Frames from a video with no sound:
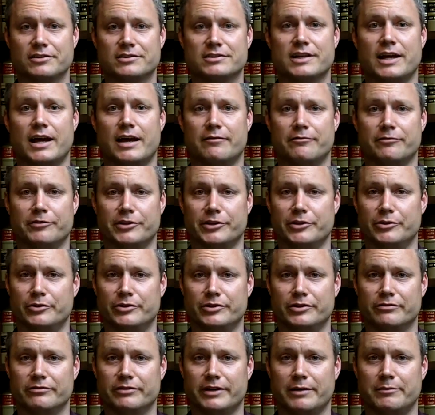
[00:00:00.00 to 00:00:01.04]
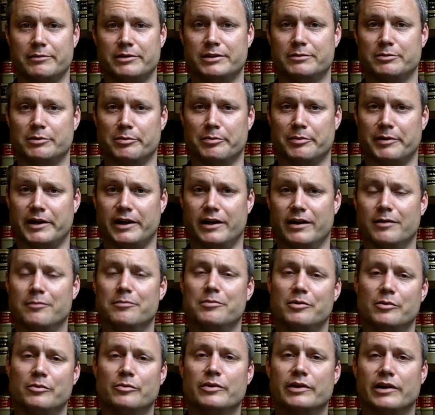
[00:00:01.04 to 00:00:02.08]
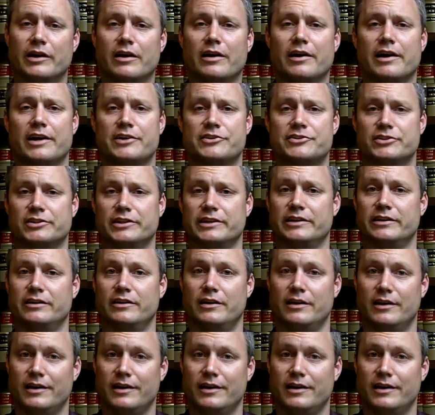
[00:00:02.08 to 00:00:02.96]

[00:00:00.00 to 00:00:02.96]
time for you and your family to prepare, but we are actually,